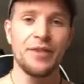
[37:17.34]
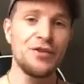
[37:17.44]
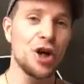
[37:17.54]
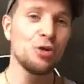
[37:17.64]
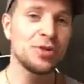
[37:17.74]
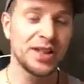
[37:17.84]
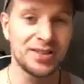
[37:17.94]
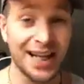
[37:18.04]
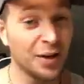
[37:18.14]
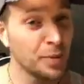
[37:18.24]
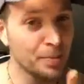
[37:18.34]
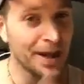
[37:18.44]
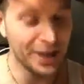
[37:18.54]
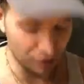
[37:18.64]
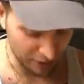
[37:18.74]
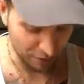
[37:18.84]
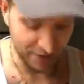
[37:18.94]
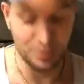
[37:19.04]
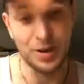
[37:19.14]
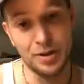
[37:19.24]
I've noticed, and I've been playing around
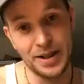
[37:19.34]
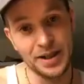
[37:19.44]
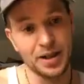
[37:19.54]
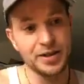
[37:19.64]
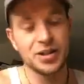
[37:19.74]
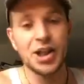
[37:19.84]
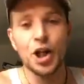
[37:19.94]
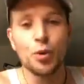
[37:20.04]
with this, by the way, guys.